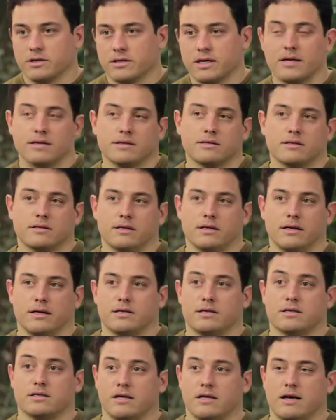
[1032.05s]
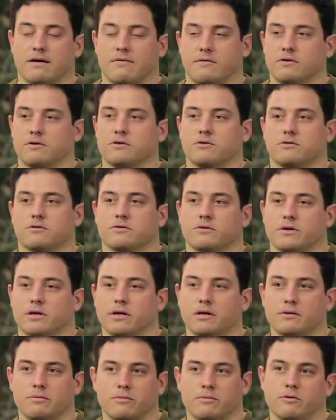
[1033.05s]
dense and it does have a
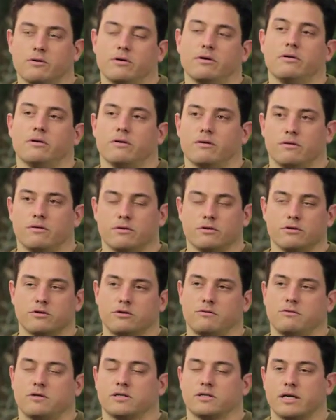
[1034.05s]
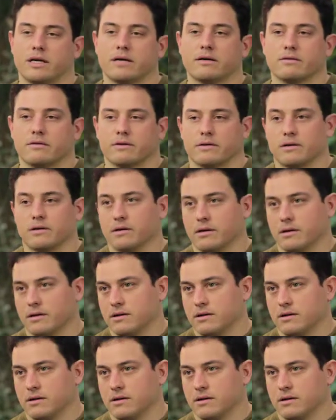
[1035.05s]
nutrient input or a nutrient recycling